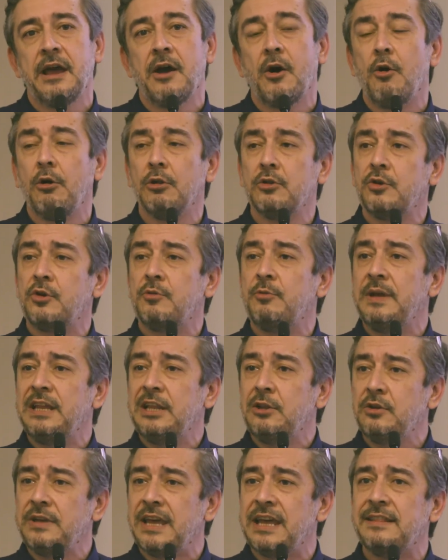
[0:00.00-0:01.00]
Although we
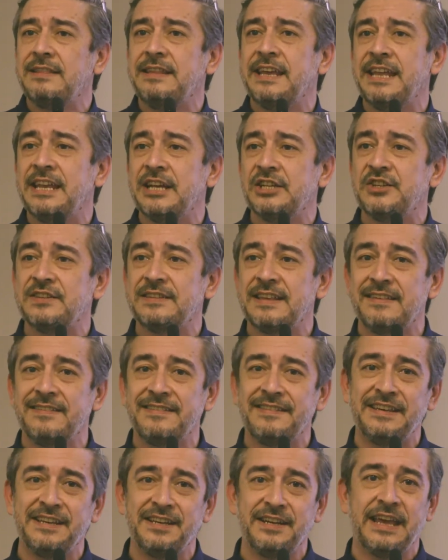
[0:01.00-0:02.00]
look at the NHS
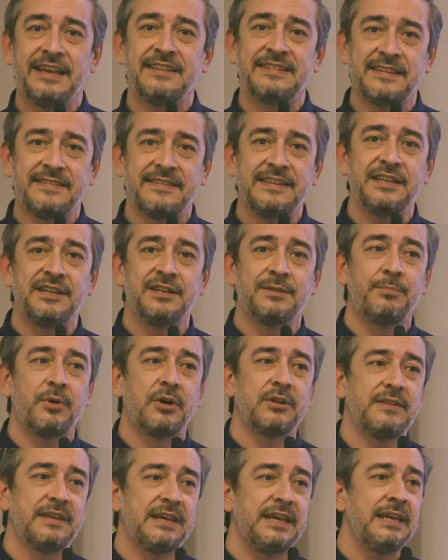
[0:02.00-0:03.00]
as a single
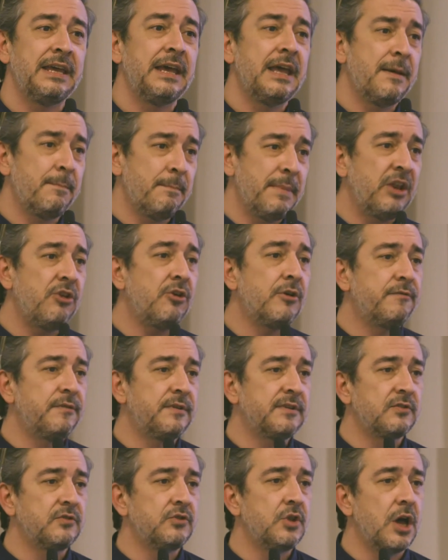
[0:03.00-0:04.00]
body, many of
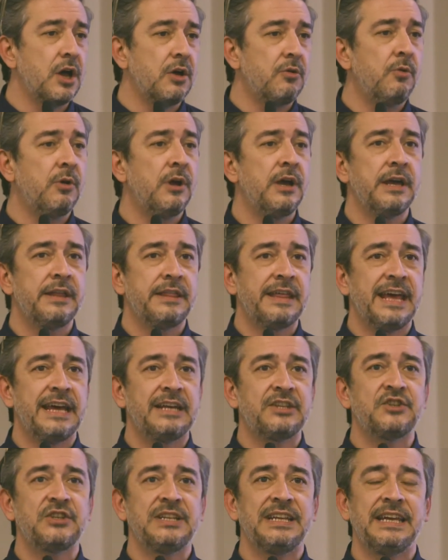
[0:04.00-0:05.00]
us know that
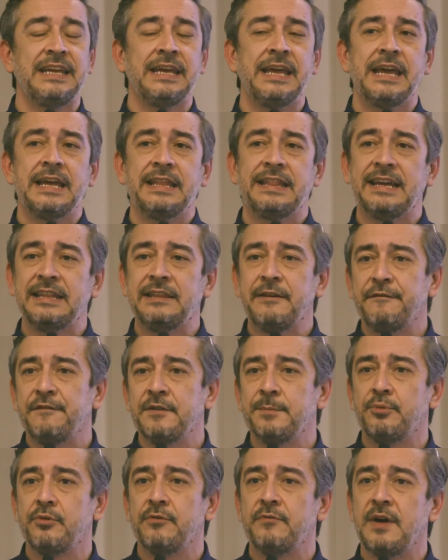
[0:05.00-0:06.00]
actually there are
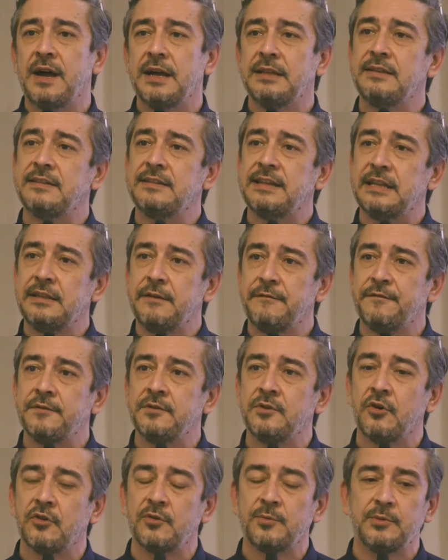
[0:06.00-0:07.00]
different providers, there are
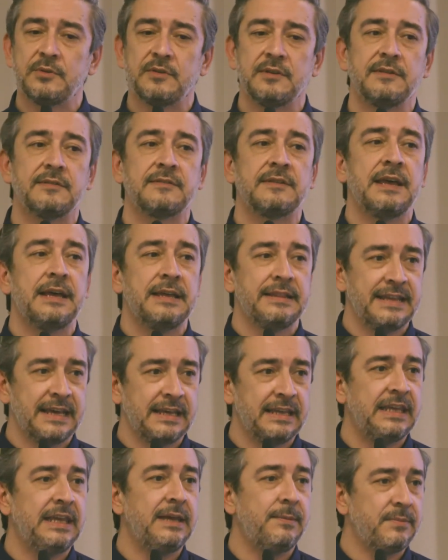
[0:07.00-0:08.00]
different hospitals
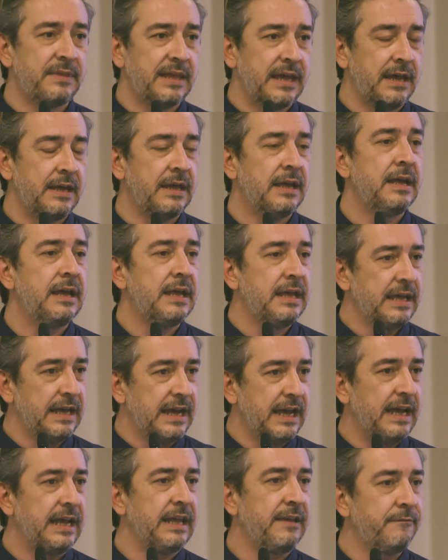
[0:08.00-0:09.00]
that keep that
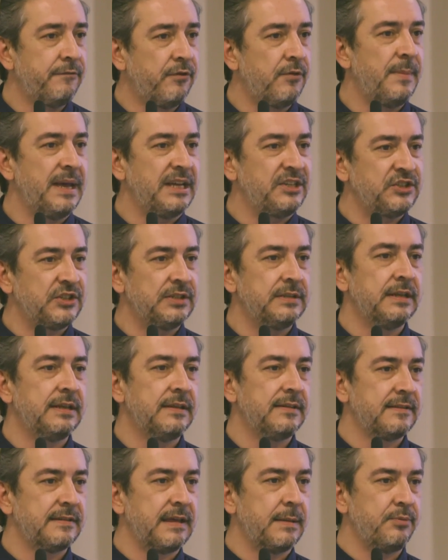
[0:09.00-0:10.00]
information
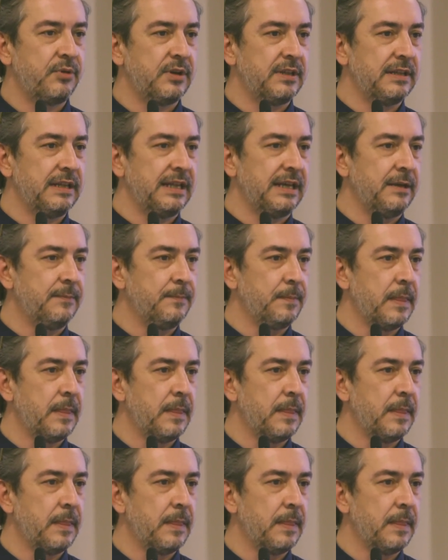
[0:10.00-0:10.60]
separately.